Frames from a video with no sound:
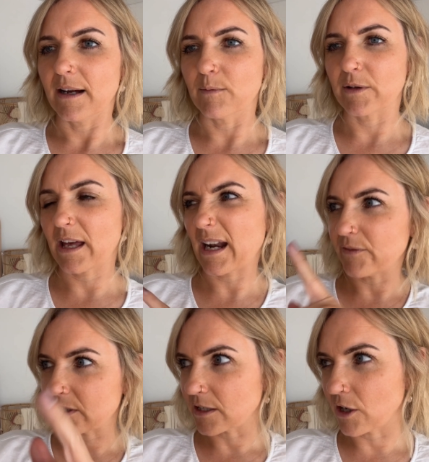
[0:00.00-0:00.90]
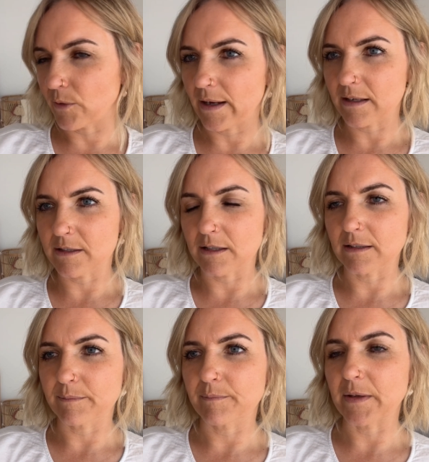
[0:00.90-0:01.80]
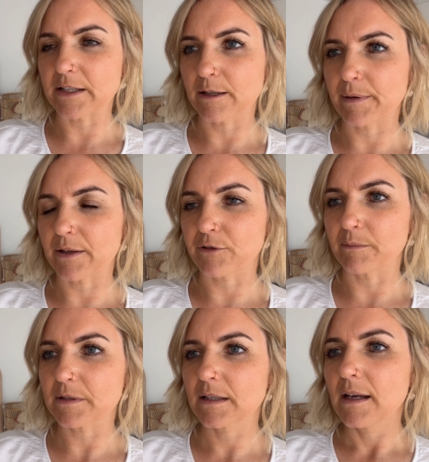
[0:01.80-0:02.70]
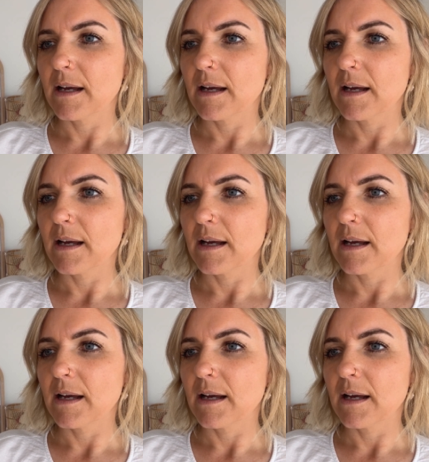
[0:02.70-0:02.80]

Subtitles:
without having to go out into the bathrooms.